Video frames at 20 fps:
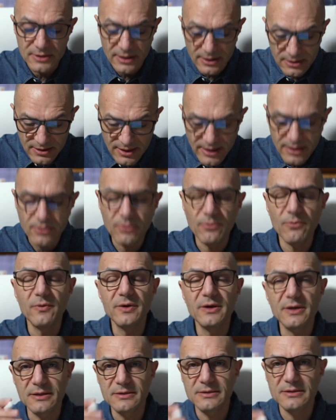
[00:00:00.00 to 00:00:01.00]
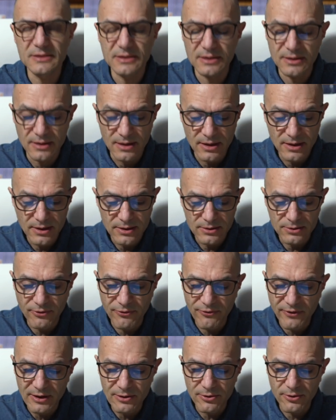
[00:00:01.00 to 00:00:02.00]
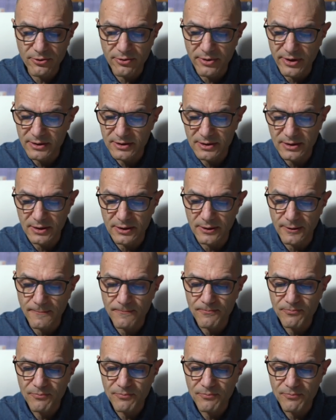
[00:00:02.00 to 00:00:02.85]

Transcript: and then we can see the failure criteria.